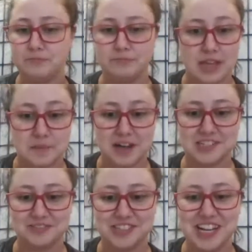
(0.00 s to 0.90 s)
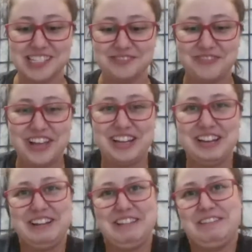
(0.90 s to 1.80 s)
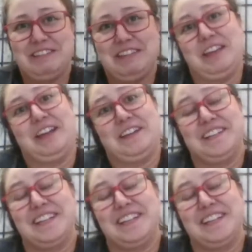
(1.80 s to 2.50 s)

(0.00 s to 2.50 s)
make a positive change, but you can't